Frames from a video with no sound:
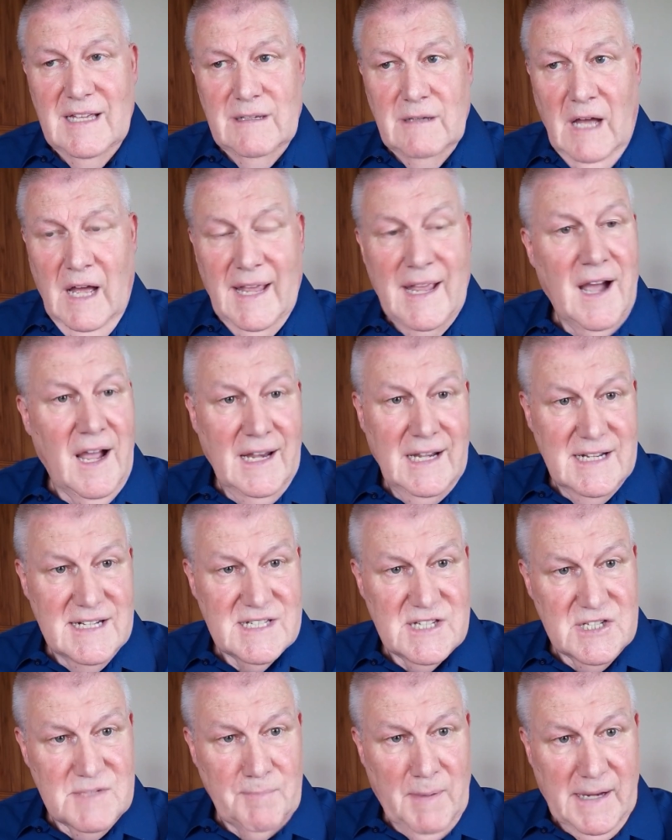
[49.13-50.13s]
I highly
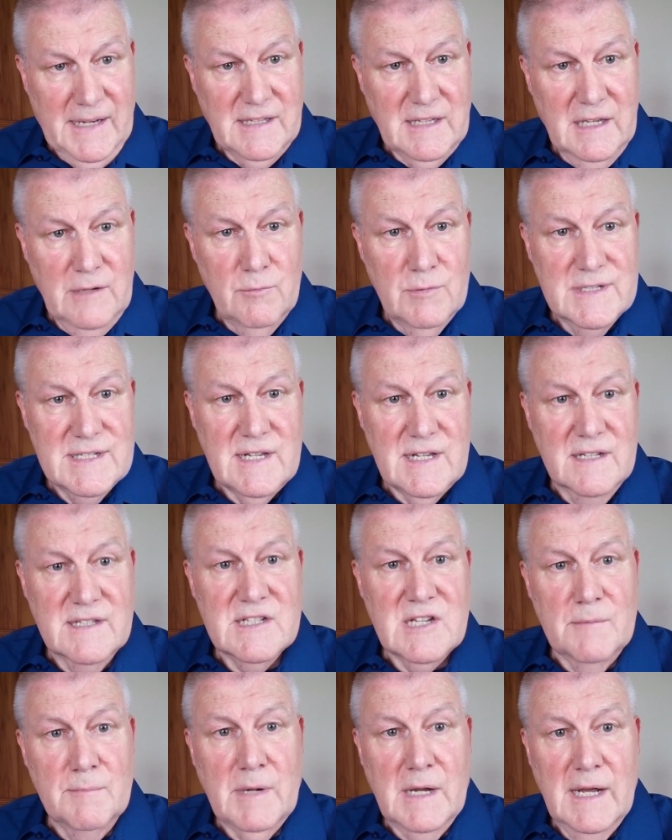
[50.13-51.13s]
suspect he was on
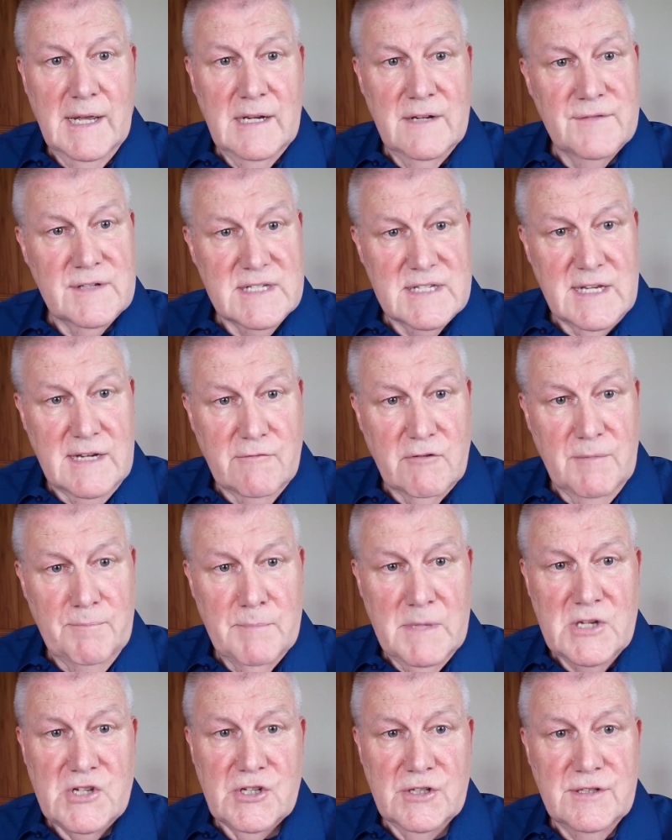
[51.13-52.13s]
some kind of a secret
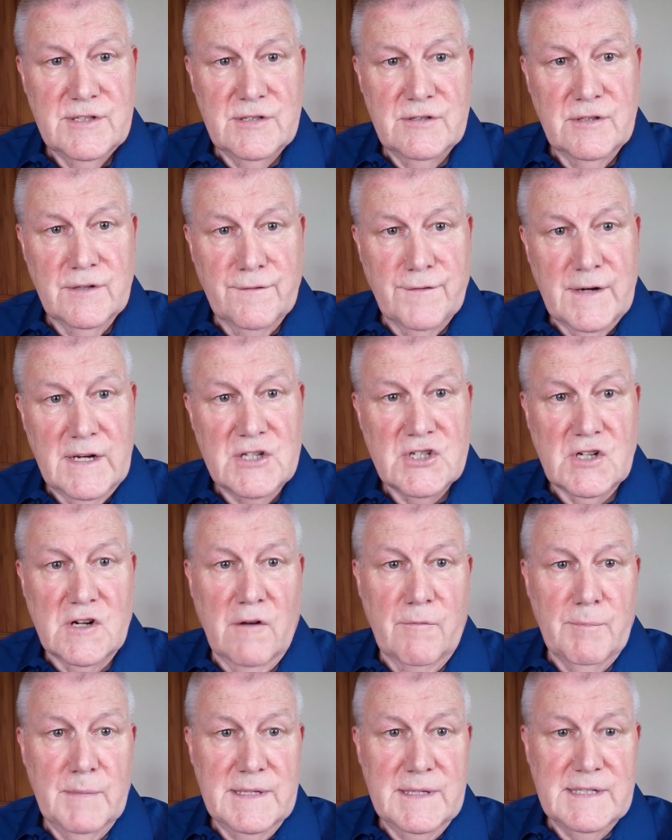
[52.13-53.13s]
mission to the French
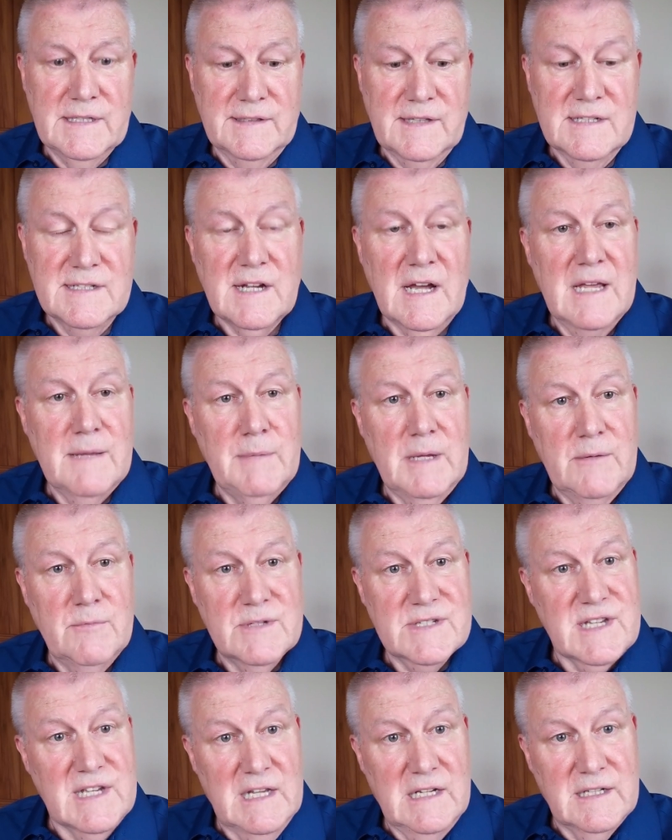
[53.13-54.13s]
government at the time he
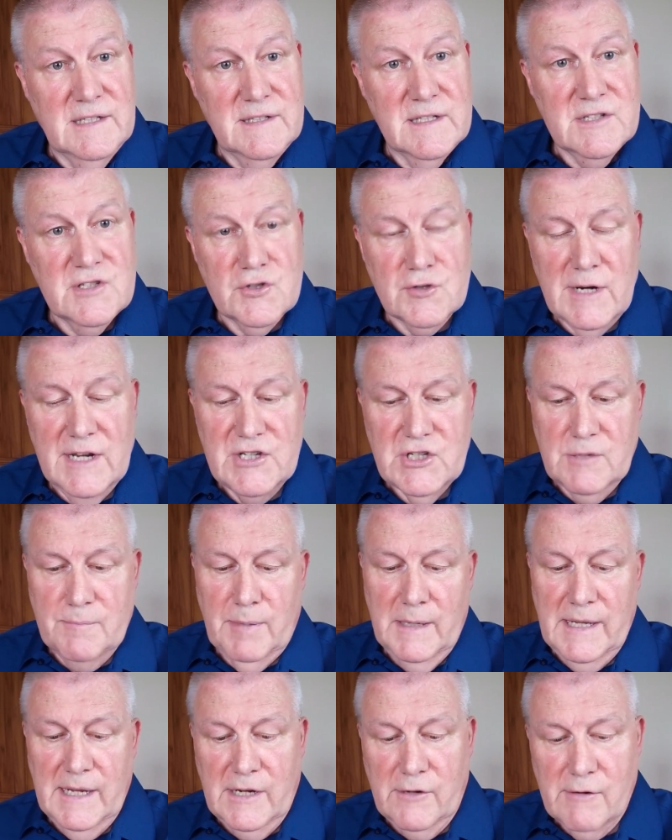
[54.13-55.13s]
was killed in this tragic
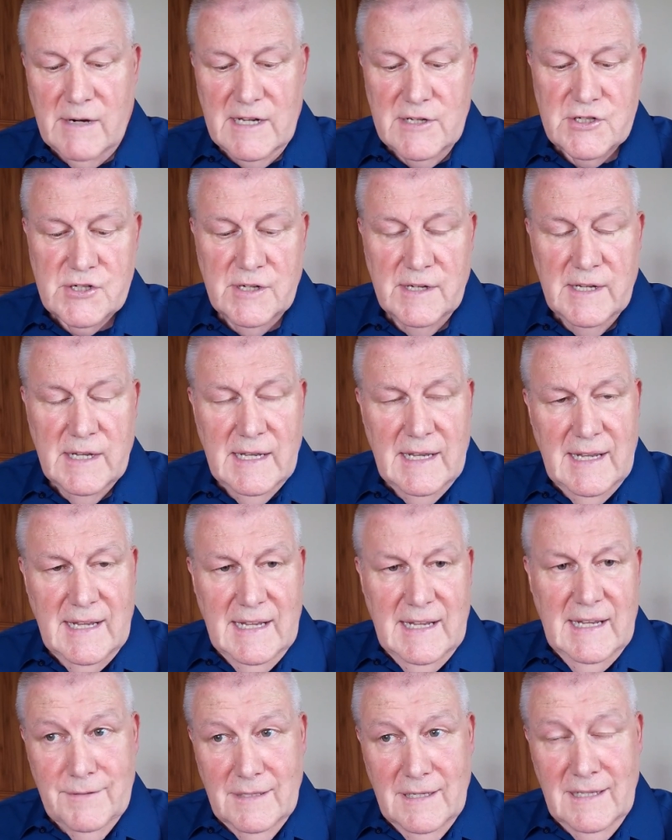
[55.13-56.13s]
plane crash.
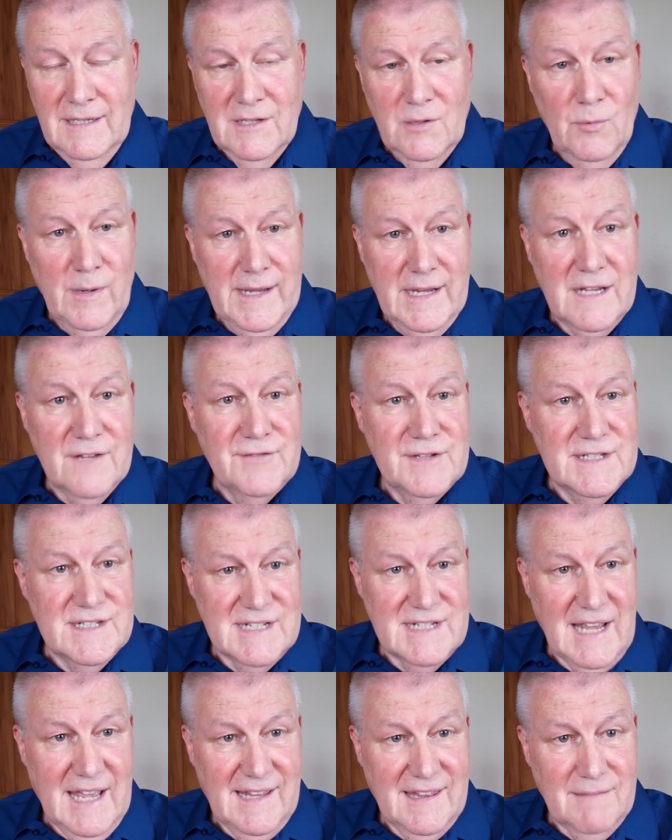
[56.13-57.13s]
In the wake of his
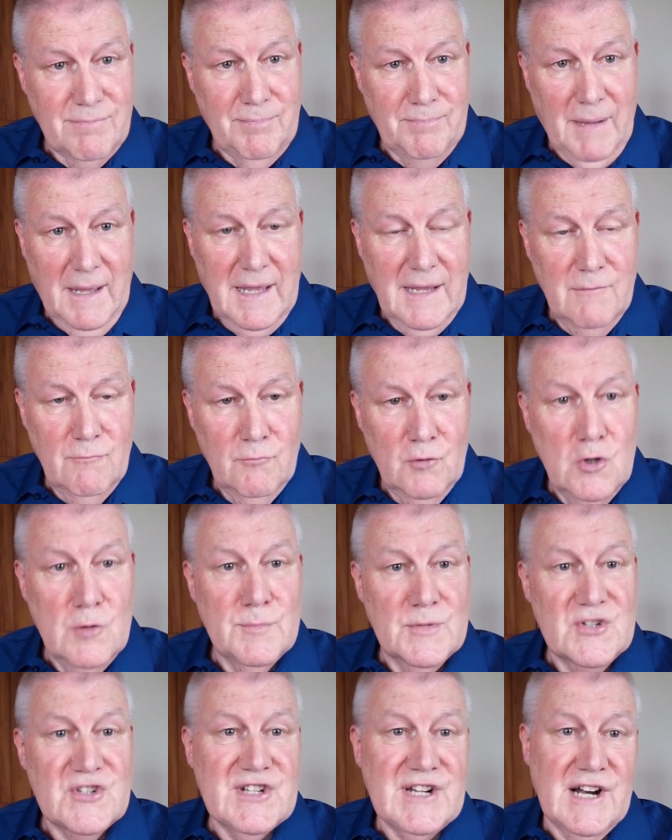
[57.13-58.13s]
death,
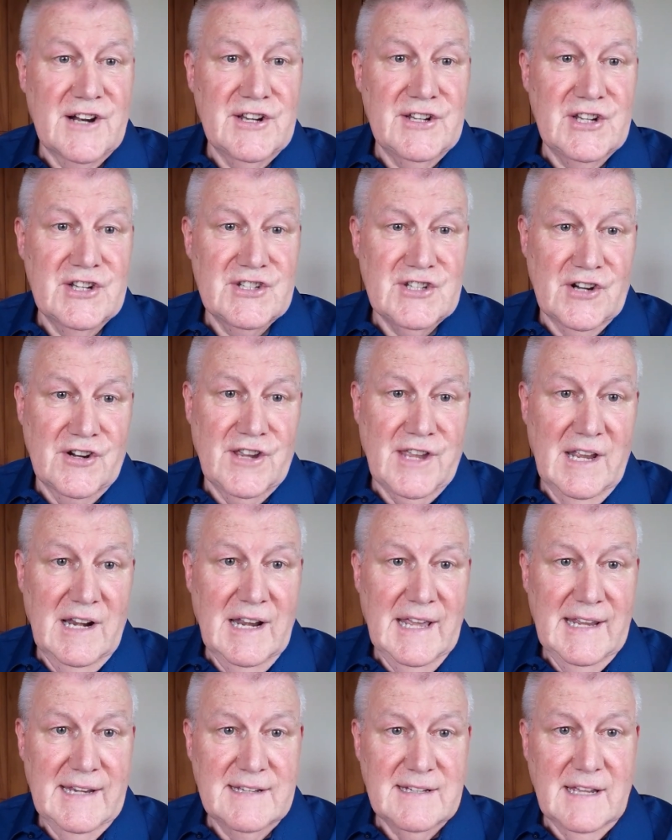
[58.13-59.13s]
rumours started to
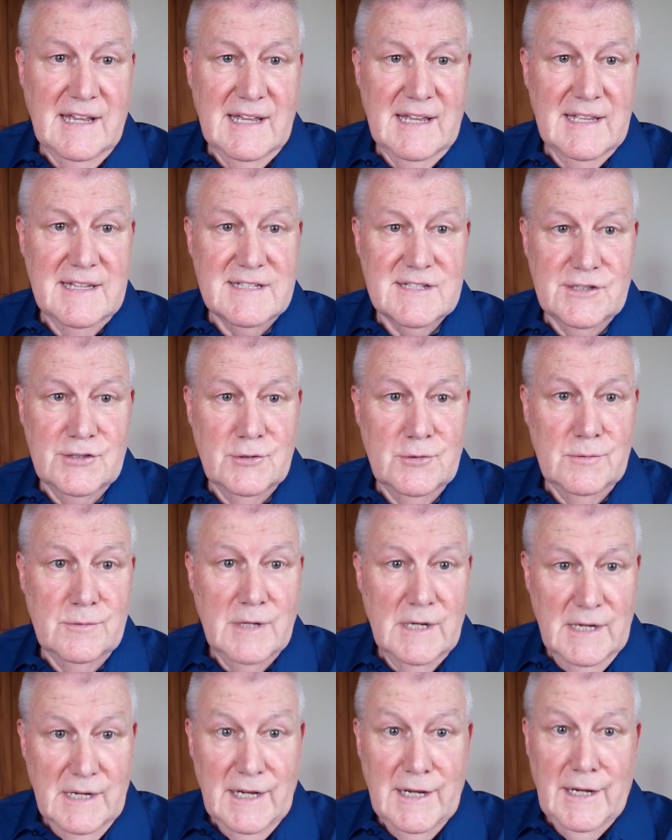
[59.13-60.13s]
circulate as to
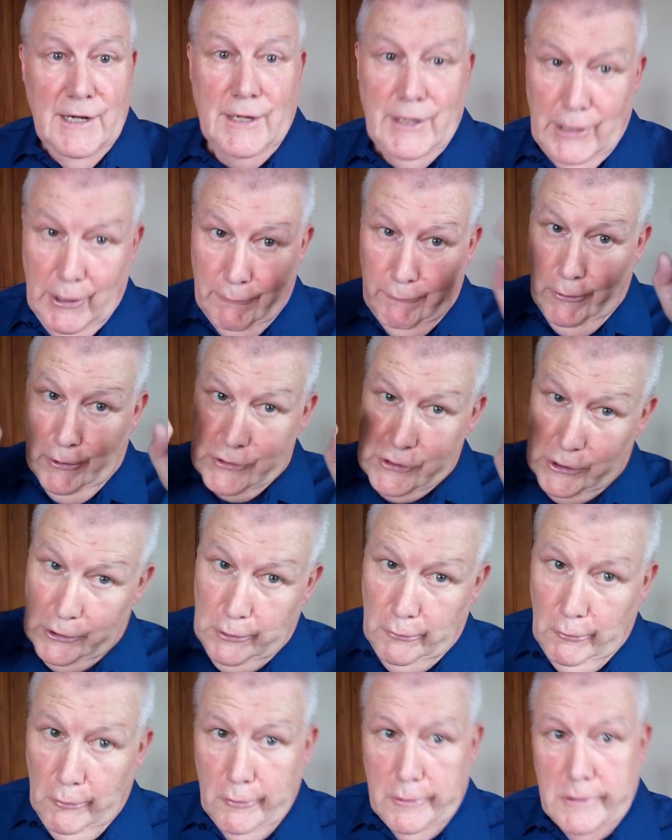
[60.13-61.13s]
a Russian
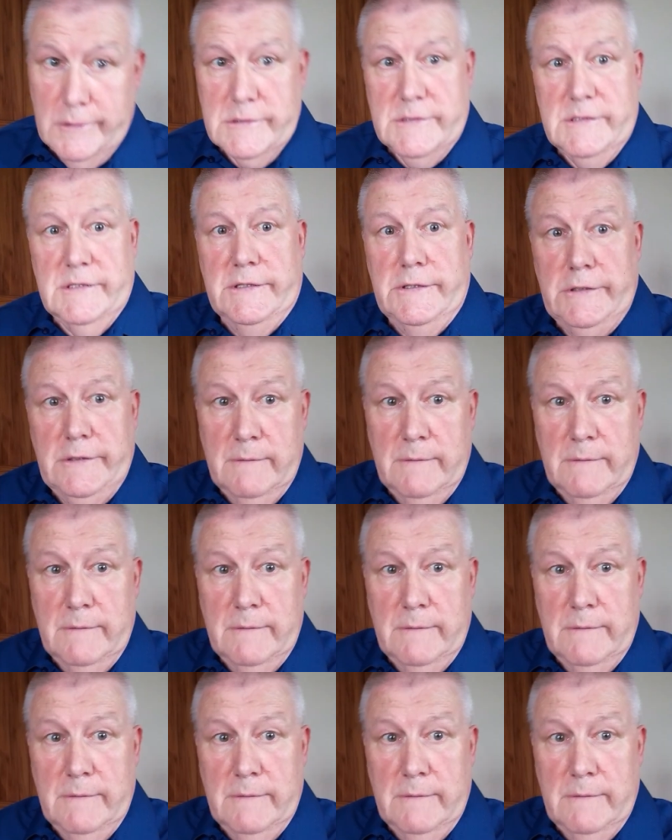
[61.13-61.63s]
hoax.